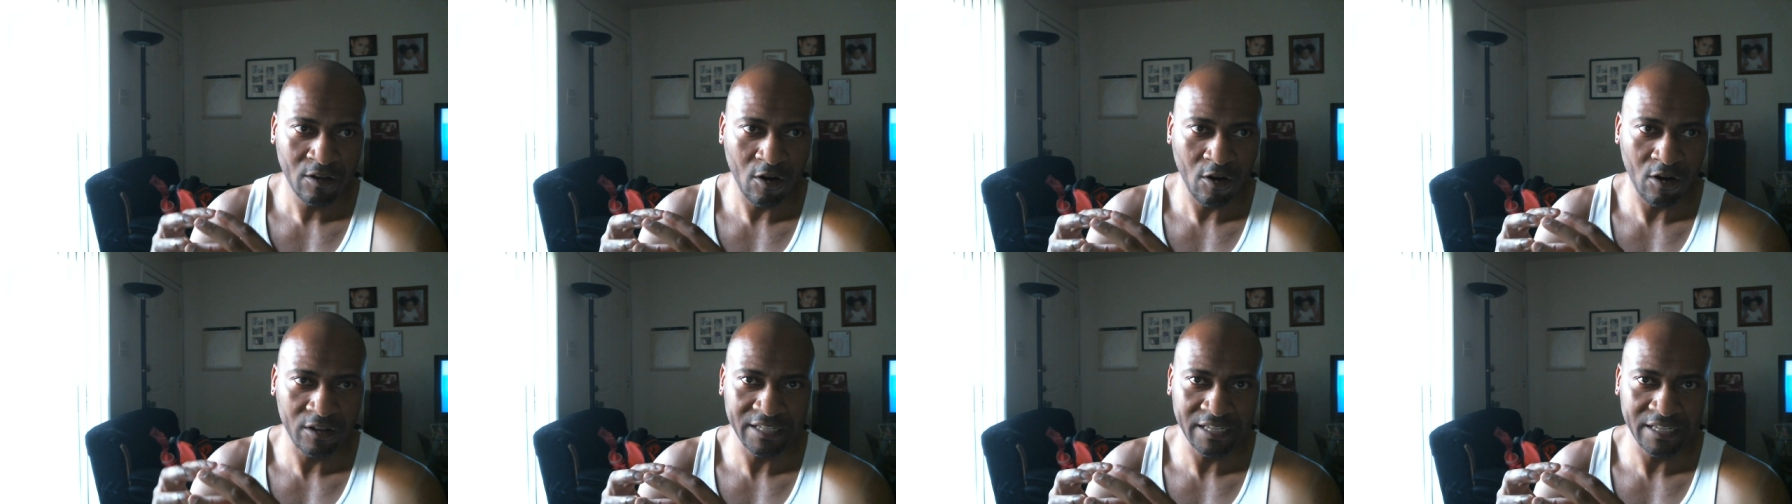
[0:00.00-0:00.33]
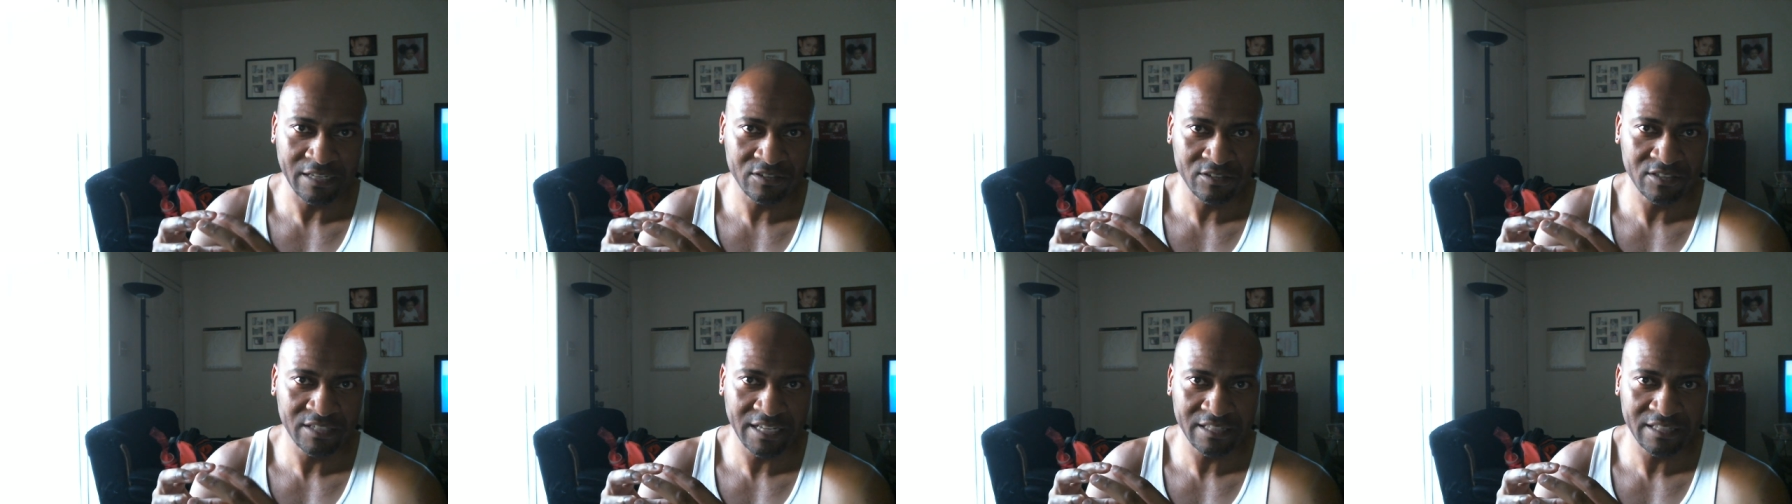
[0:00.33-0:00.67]
on the
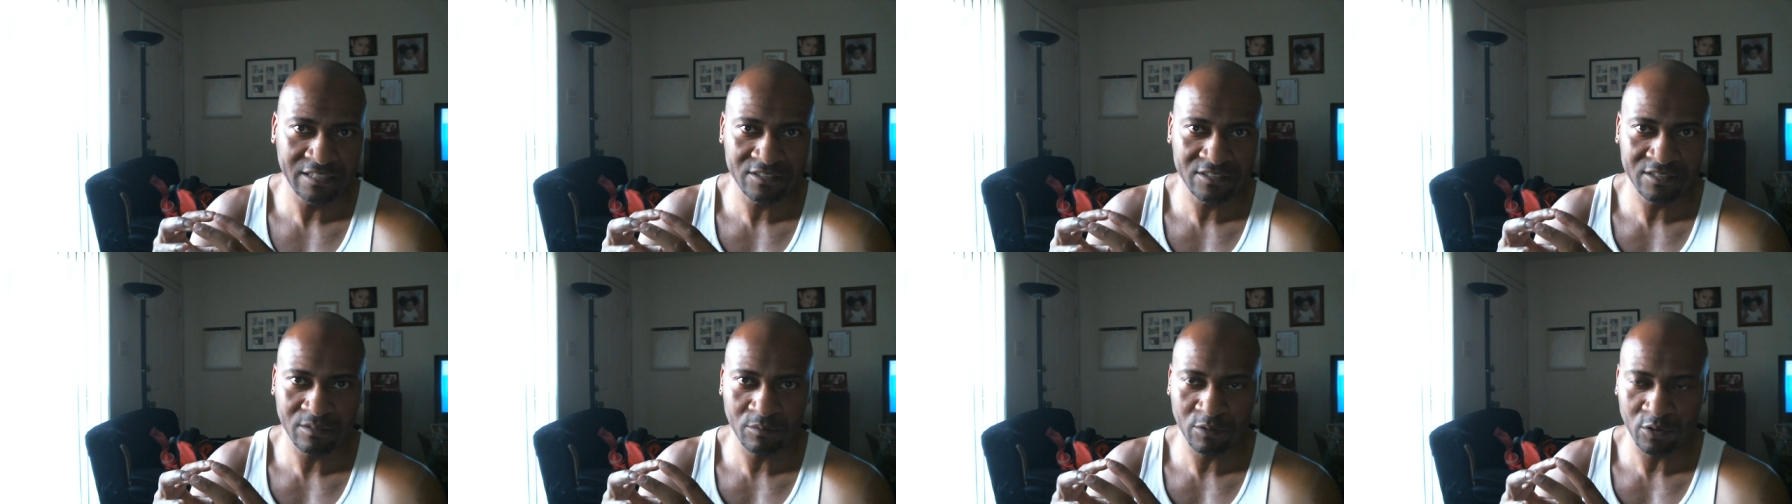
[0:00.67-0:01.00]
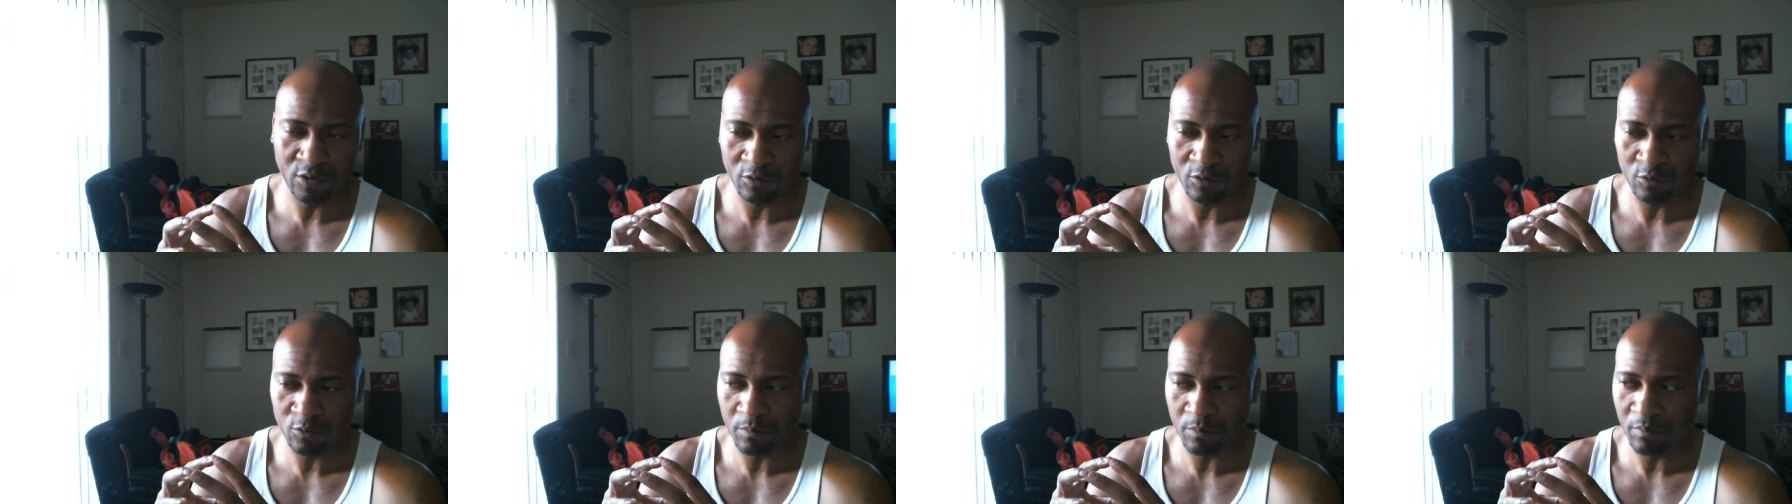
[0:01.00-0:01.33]
internet there's some
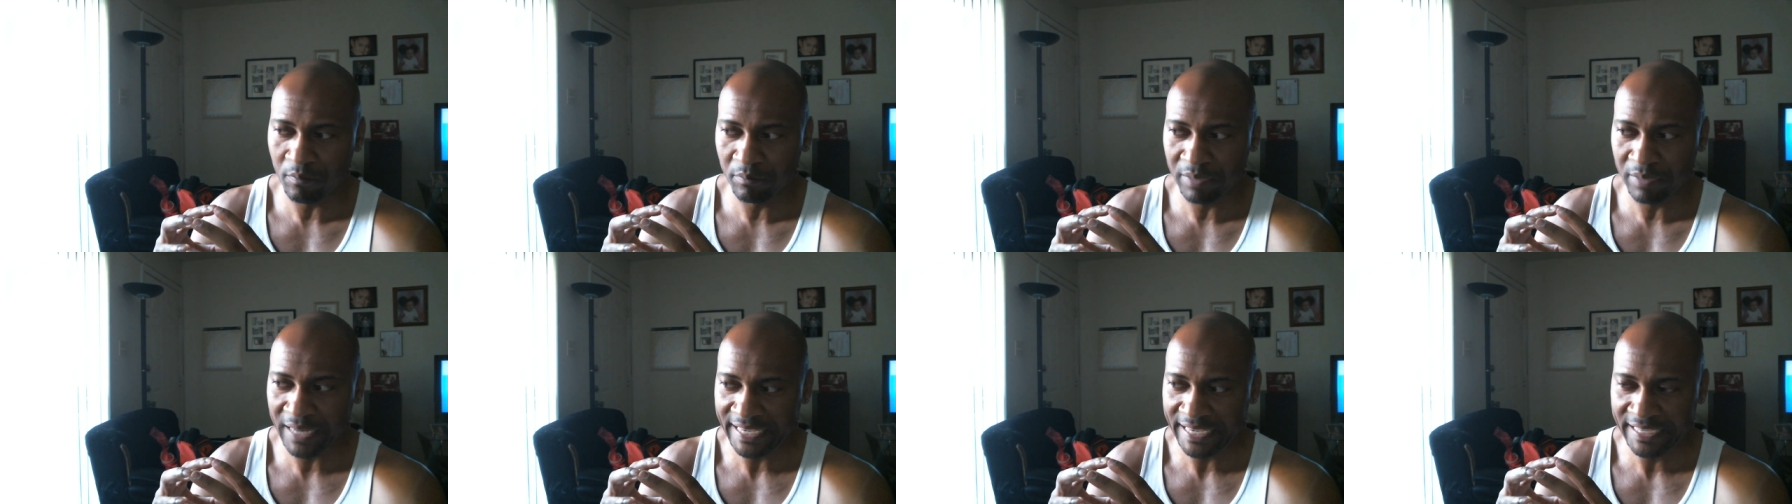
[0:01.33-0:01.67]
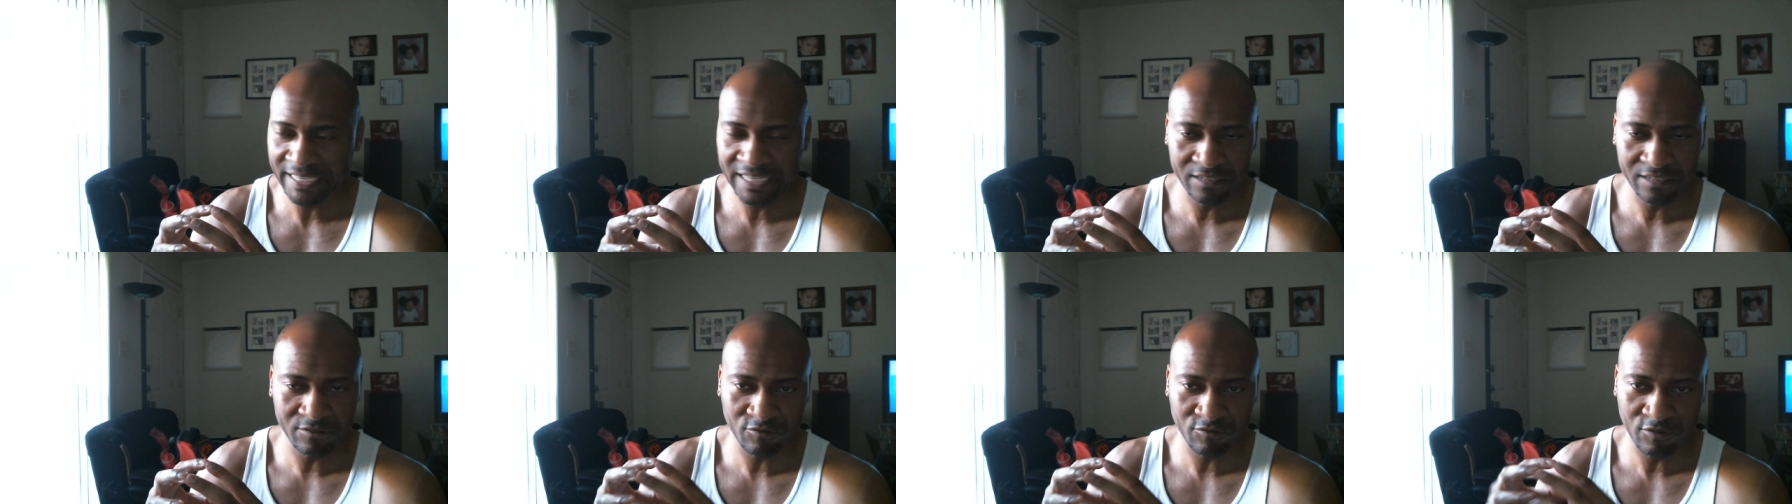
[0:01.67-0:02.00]
little
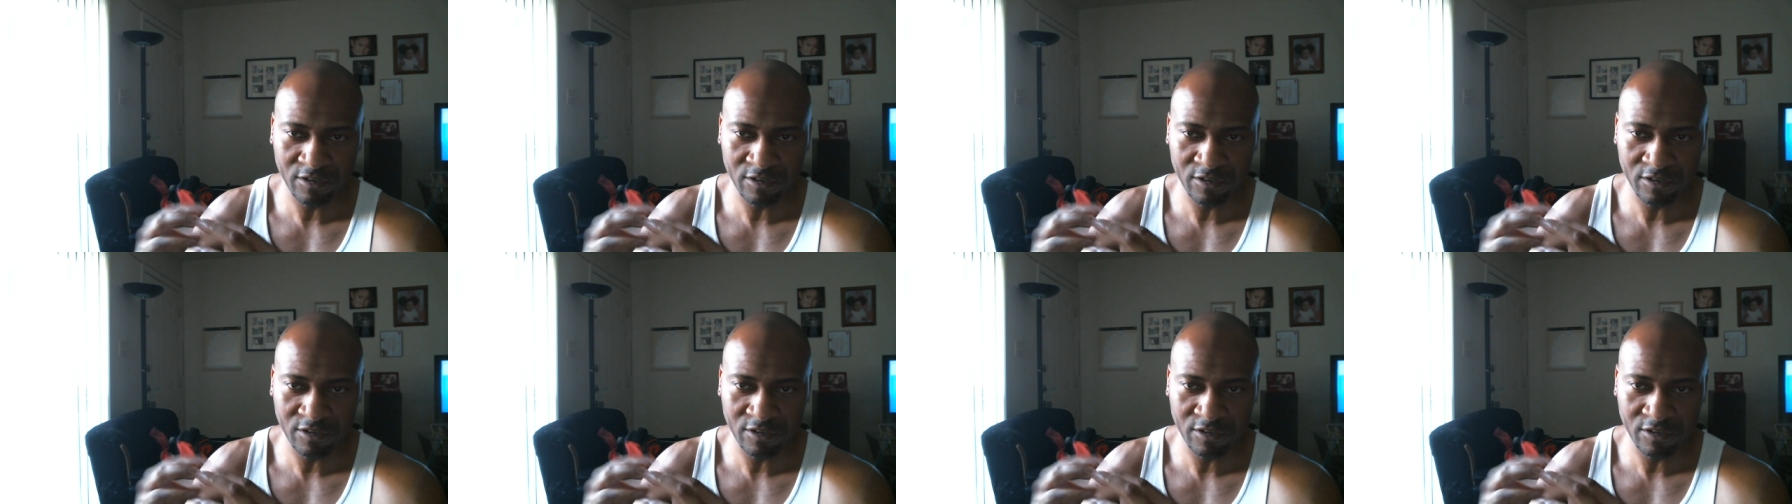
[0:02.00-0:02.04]
black kid